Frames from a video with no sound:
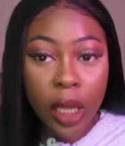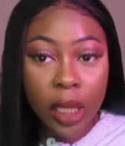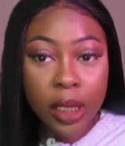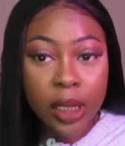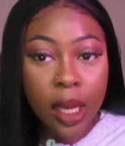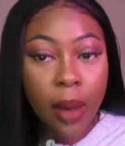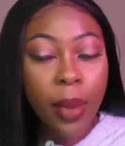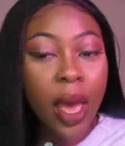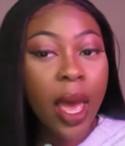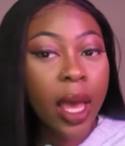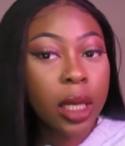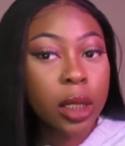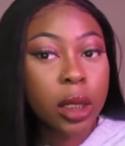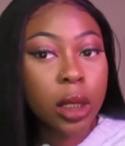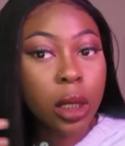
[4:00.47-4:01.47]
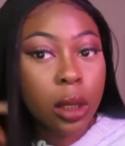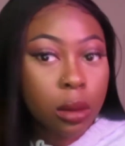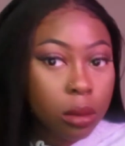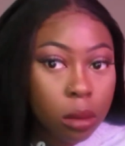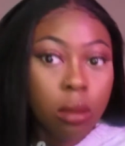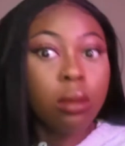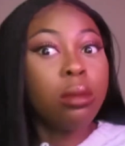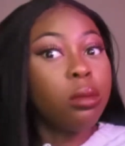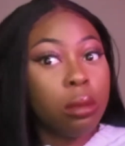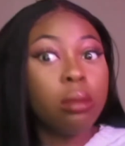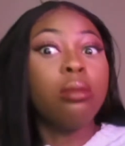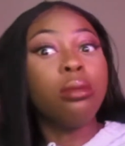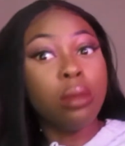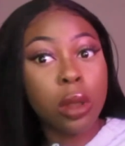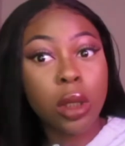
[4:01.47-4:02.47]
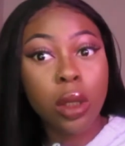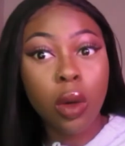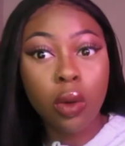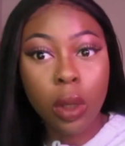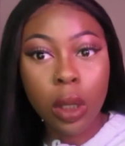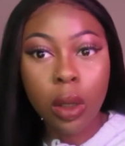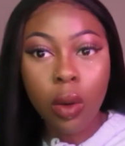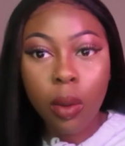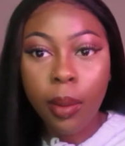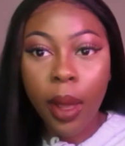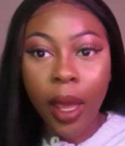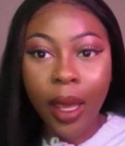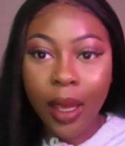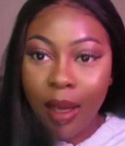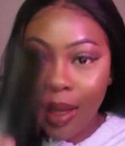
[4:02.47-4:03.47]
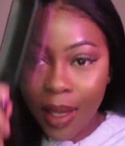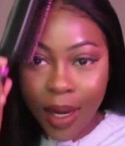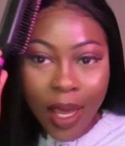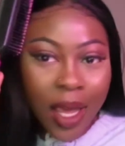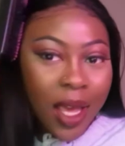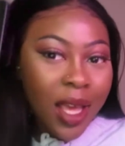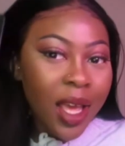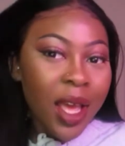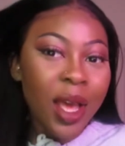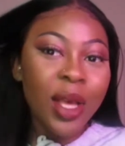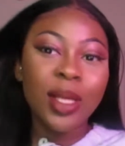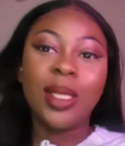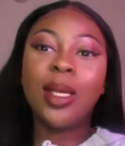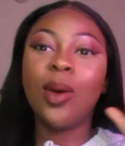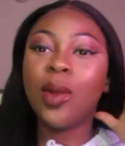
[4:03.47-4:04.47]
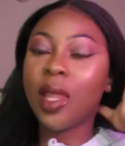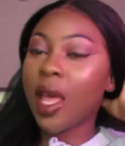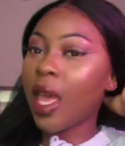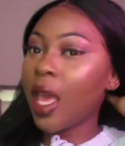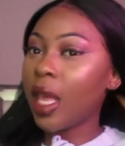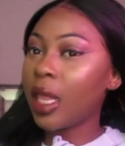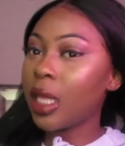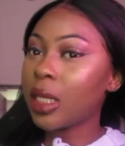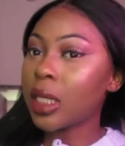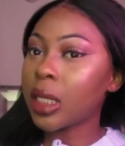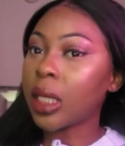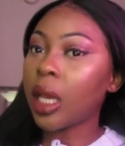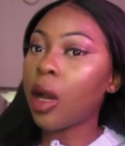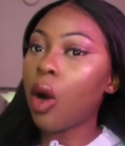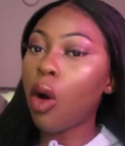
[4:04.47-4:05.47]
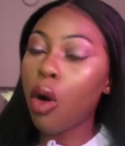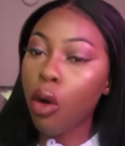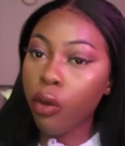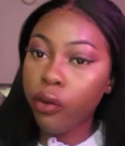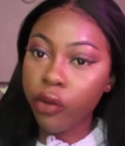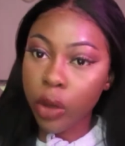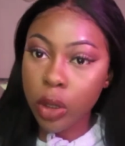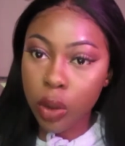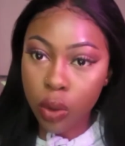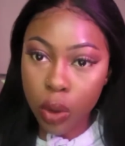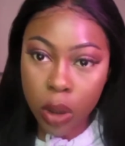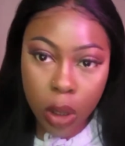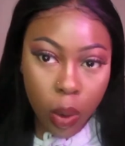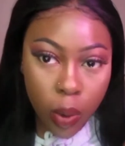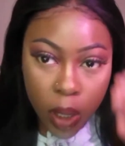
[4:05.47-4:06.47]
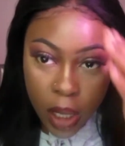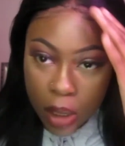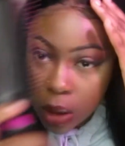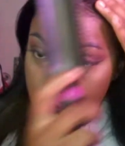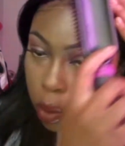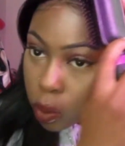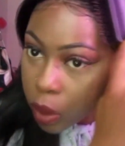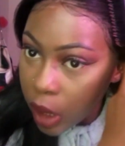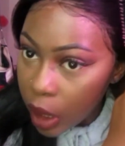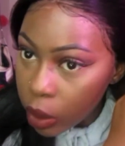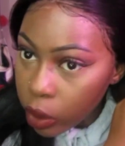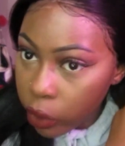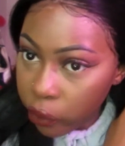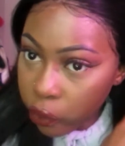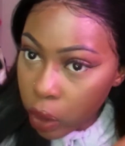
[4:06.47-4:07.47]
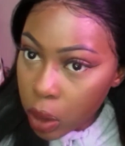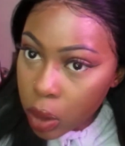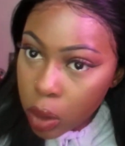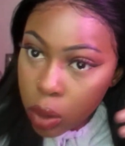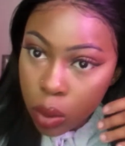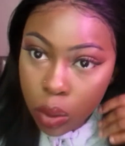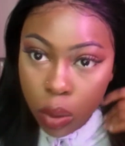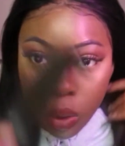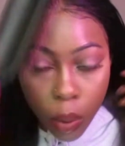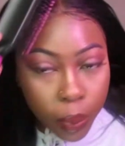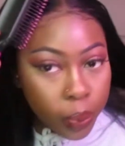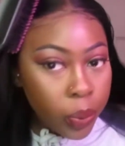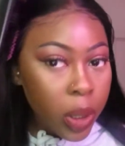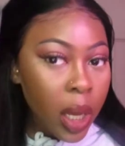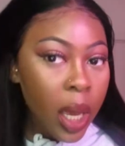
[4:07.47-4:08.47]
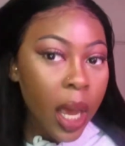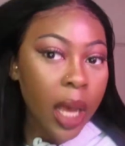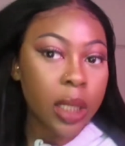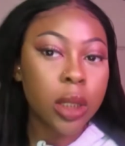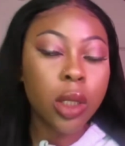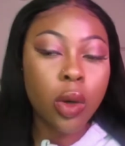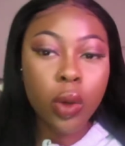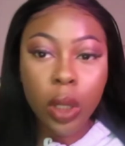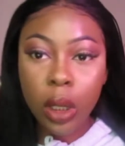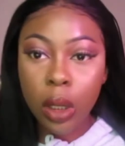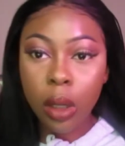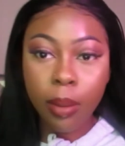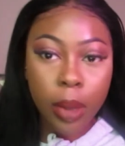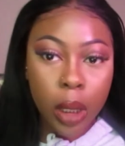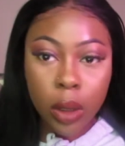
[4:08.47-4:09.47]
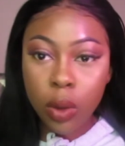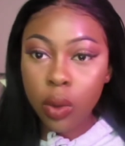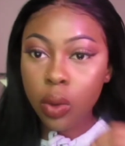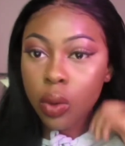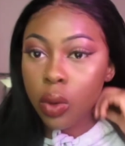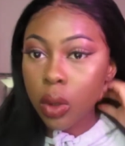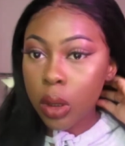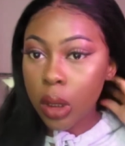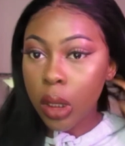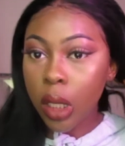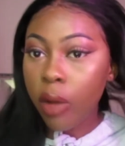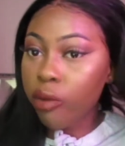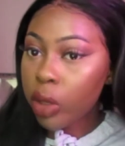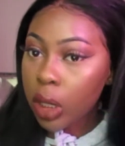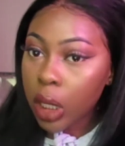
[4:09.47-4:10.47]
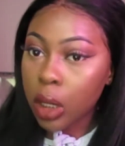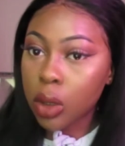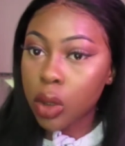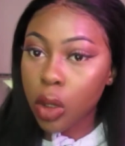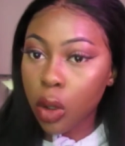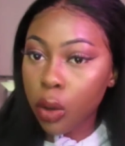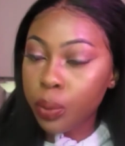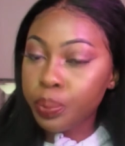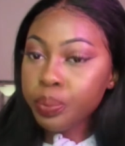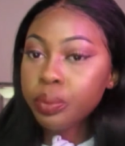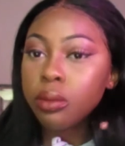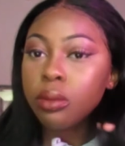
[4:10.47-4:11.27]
this time. I actually sewed it on my head. So like, this is like a whole frontal sewing. I sewed down the frontal, I sewed in the bundles and everything, so